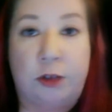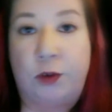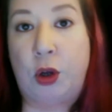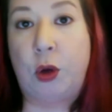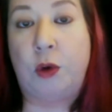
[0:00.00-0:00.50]
for
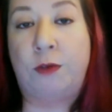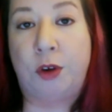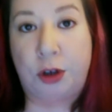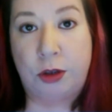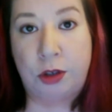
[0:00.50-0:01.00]
you if you're
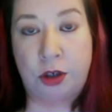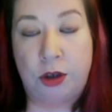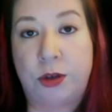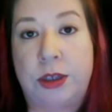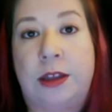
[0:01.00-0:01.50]
used to
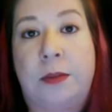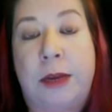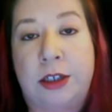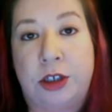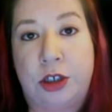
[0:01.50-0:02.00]
using the
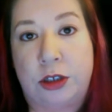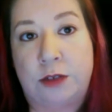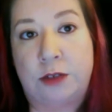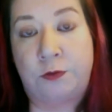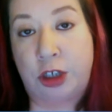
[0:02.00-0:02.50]
messages
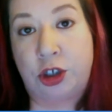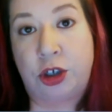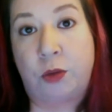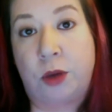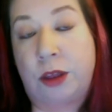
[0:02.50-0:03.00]

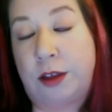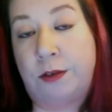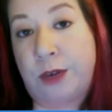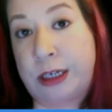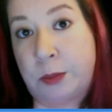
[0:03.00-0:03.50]
feature within
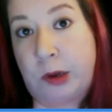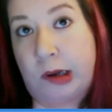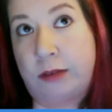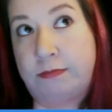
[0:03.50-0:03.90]
Facebook.